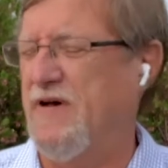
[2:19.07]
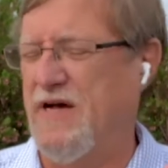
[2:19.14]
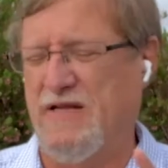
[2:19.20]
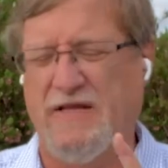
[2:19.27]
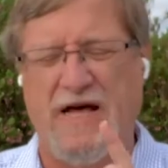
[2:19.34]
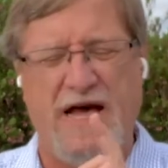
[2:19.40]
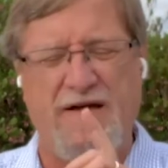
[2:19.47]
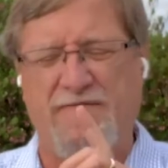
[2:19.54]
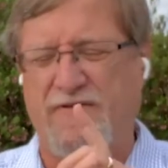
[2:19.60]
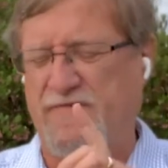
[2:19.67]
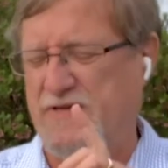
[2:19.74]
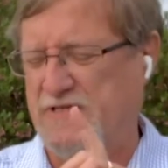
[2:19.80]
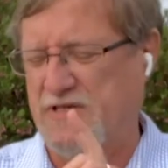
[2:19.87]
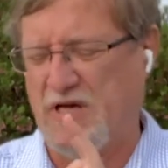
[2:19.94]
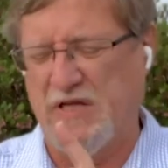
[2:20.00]
A life
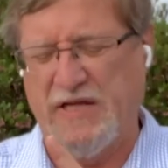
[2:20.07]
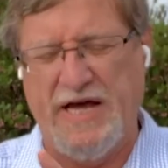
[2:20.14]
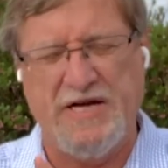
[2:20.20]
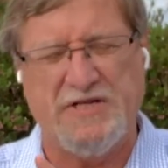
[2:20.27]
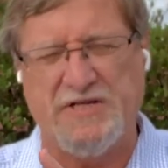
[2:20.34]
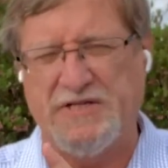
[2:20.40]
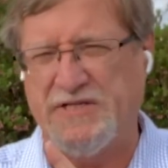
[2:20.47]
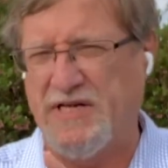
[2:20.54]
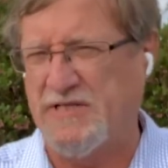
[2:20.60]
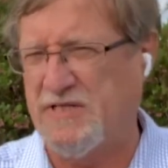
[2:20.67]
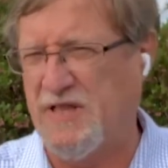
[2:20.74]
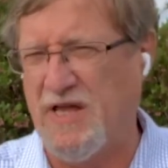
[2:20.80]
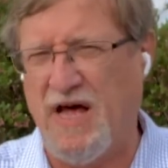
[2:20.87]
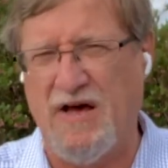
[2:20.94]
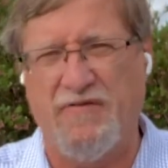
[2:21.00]
of, as Galatians
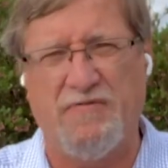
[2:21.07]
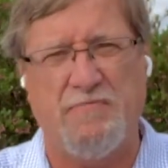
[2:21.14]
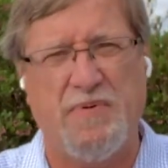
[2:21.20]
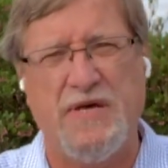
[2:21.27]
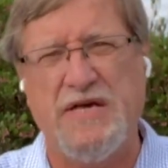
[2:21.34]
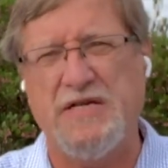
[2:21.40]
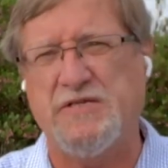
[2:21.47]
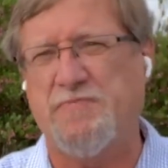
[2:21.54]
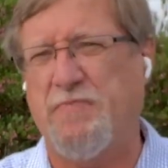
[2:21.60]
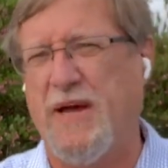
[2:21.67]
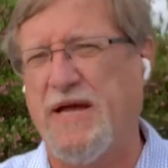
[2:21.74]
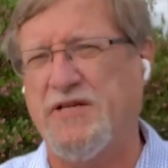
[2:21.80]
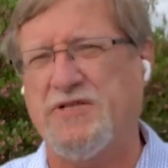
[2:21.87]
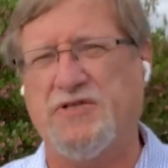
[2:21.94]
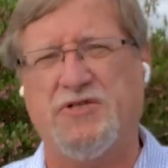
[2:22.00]
says, love, peace,
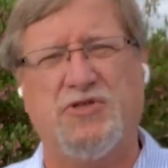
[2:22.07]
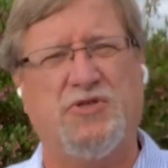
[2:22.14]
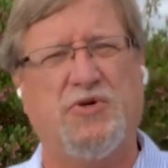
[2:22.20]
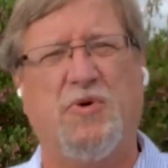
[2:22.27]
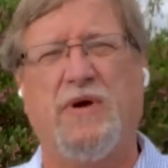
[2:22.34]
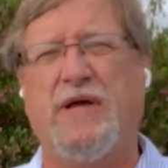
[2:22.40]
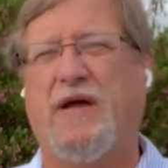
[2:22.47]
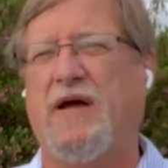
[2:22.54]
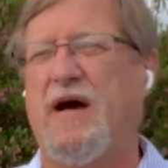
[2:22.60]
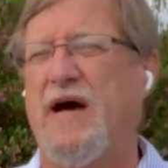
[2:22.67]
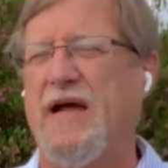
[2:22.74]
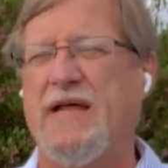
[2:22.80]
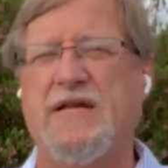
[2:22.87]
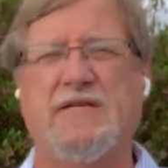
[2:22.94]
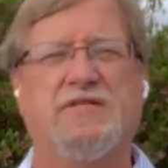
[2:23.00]
patience, joy,
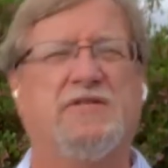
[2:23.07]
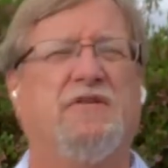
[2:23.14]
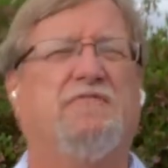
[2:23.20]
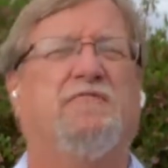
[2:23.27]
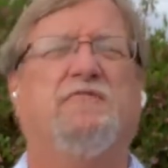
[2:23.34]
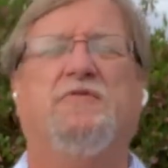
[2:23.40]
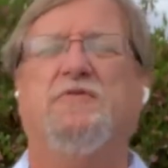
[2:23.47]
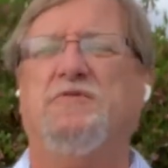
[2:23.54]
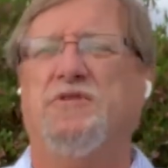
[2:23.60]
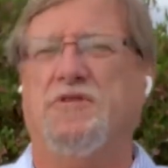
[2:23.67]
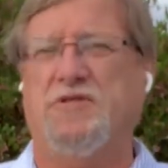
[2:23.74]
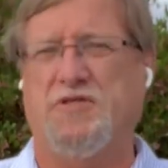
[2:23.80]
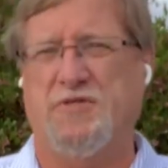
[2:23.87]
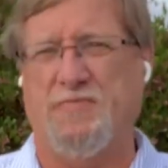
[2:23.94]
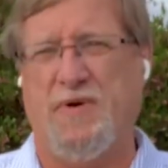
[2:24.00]
kindness, the fruits
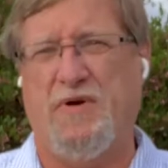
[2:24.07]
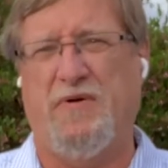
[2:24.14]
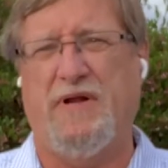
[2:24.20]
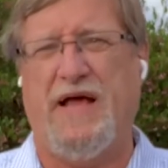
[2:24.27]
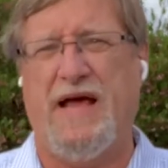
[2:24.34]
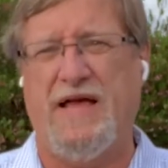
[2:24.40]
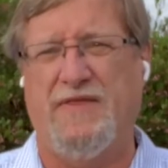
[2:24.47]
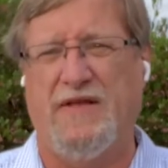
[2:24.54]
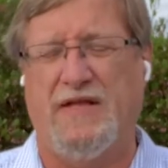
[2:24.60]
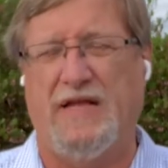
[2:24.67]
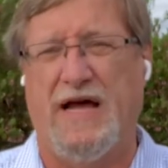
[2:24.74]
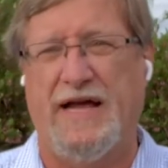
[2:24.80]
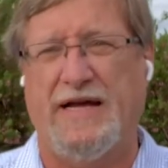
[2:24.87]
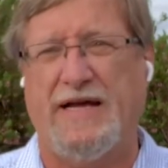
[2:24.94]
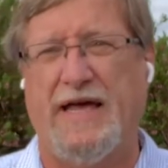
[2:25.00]
of the Spirit, and the
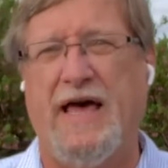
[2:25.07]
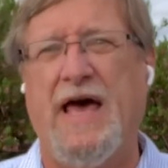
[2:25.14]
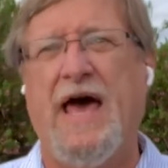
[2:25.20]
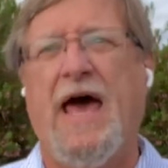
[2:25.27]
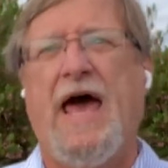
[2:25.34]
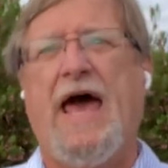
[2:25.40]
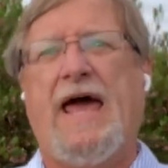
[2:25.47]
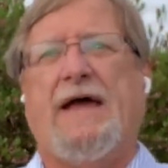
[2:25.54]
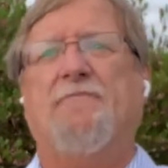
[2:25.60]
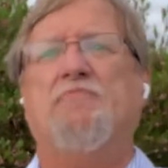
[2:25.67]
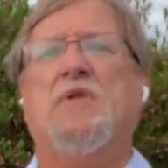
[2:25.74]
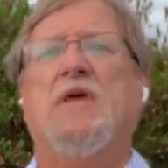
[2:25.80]
like. Hey,